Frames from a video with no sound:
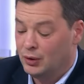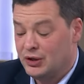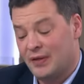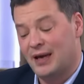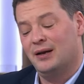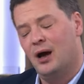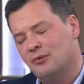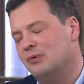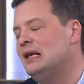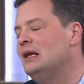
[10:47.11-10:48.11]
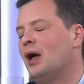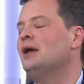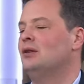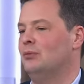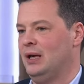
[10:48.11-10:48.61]
On the other hand, I really
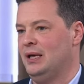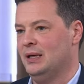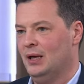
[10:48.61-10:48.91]
like the way